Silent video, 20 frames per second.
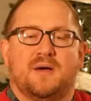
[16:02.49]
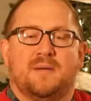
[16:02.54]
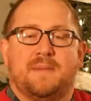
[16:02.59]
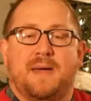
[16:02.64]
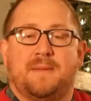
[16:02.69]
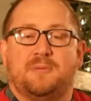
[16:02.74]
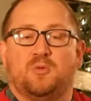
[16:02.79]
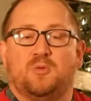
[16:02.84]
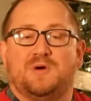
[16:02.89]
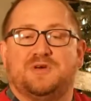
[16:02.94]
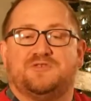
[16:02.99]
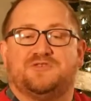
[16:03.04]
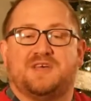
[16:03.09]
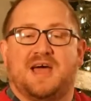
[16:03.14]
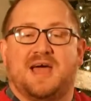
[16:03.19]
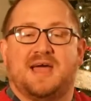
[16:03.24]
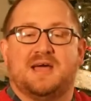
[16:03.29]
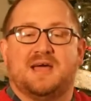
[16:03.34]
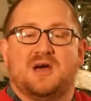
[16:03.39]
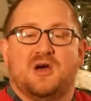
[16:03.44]
Maybe we
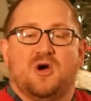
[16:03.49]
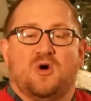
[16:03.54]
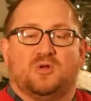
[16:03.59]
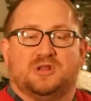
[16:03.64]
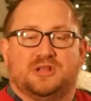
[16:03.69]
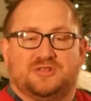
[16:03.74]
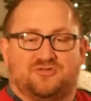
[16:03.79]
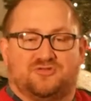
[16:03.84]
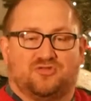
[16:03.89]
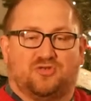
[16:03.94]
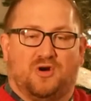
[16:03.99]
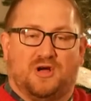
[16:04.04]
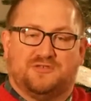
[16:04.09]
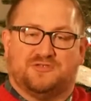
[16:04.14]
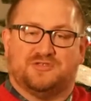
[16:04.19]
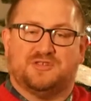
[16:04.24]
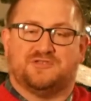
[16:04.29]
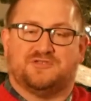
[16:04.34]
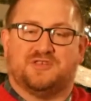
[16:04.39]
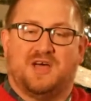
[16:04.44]
say, let's
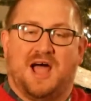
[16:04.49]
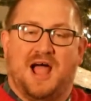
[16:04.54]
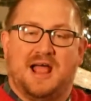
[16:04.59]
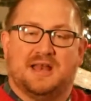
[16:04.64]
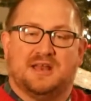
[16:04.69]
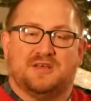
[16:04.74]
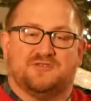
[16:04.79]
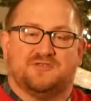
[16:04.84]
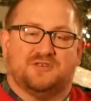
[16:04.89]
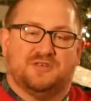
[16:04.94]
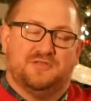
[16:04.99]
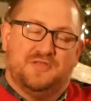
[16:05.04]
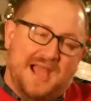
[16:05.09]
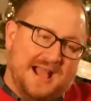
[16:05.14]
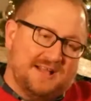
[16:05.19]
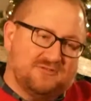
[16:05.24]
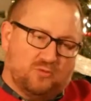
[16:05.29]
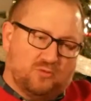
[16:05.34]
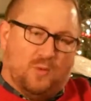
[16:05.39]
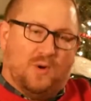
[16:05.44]
trust the scientists, and
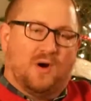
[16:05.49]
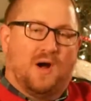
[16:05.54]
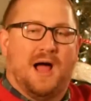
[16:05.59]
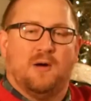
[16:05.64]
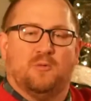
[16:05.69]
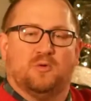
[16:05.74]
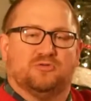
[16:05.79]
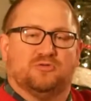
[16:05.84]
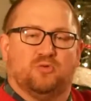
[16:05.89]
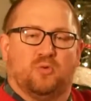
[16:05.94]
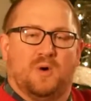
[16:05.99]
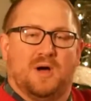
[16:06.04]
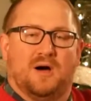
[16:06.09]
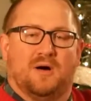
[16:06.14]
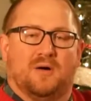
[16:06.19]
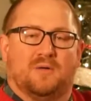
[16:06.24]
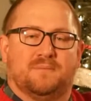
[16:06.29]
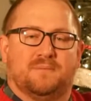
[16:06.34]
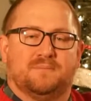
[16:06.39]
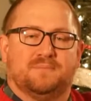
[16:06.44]
that's where I will
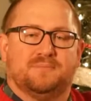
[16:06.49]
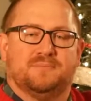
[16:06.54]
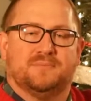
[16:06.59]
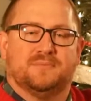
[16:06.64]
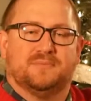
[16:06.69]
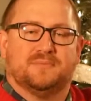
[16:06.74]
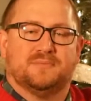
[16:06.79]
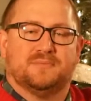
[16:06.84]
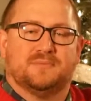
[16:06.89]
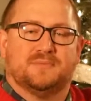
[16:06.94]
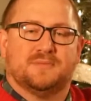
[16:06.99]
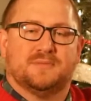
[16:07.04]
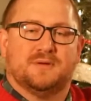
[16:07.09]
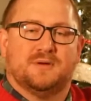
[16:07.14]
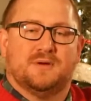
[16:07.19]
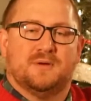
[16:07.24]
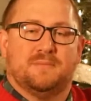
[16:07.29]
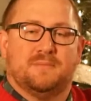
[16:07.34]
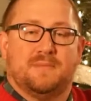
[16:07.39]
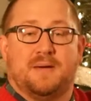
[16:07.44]
dwell.
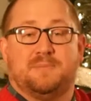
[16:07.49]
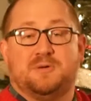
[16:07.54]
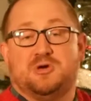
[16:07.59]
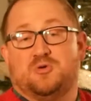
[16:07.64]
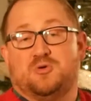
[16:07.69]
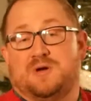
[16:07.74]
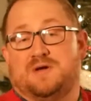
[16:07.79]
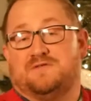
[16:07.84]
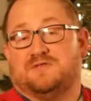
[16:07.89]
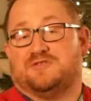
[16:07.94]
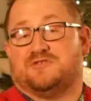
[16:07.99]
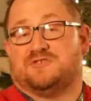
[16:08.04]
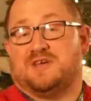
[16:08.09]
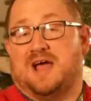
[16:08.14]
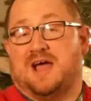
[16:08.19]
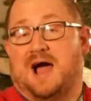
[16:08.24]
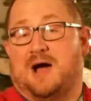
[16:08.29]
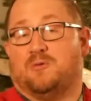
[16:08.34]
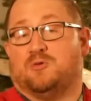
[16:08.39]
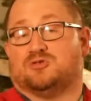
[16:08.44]
Maybe you even say,
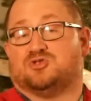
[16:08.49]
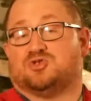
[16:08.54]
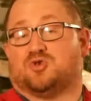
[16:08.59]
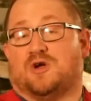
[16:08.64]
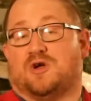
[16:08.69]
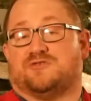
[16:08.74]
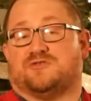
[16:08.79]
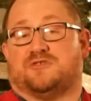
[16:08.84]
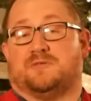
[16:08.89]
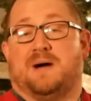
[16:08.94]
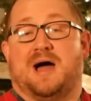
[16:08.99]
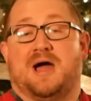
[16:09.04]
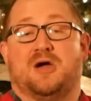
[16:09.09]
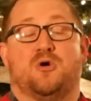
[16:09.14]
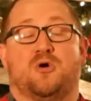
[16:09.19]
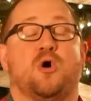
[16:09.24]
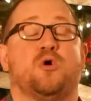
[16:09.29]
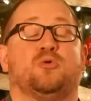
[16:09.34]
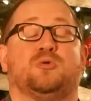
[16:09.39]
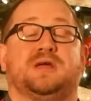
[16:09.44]
I will trust to my
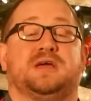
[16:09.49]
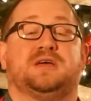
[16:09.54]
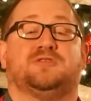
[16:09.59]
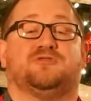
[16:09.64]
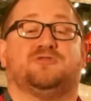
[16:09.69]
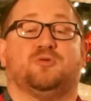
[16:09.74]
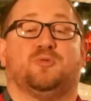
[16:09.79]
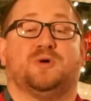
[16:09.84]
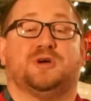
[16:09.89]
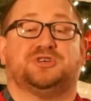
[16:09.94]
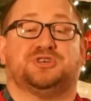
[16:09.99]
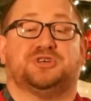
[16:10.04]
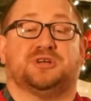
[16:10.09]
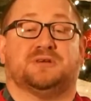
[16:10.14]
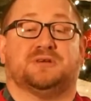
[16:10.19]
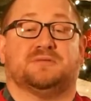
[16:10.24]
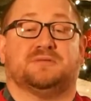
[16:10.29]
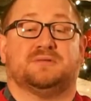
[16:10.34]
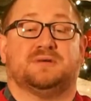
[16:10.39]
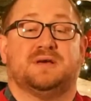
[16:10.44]
own intuition.
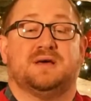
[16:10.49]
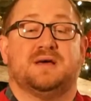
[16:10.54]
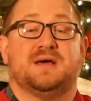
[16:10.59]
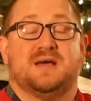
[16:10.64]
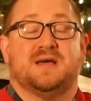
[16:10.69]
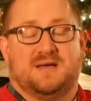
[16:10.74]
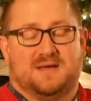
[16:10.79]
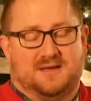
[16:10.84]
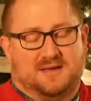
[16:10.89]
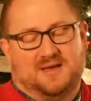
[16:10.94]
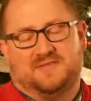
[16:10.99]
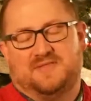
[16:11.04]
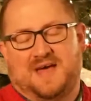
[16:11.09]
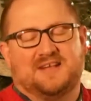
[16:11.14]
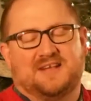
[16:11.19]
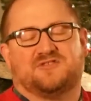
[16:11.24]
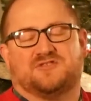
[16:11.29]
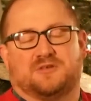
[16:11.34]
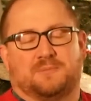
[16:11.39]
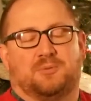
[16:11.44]
And
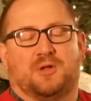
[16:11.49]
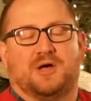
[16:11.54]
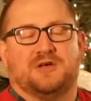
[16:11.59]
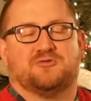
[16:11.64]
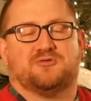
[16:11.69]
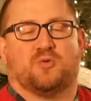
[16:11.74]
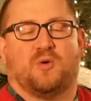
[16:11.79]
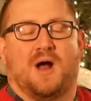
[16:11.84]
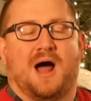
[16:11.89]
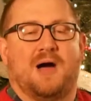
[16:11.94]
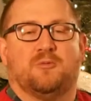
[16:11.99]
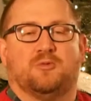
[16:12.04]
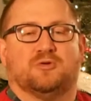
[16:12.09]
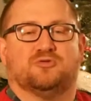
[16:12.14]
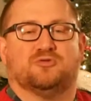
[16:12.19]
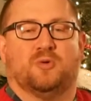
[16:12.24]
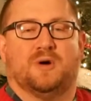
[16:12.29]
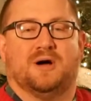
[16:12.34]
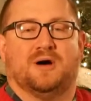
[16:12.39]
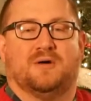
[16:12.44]
that's the place where I will
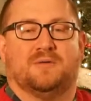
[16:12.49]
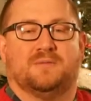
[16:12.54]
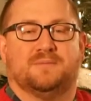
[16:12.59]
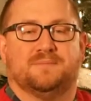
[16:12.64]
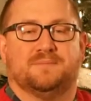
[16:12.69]
dwell.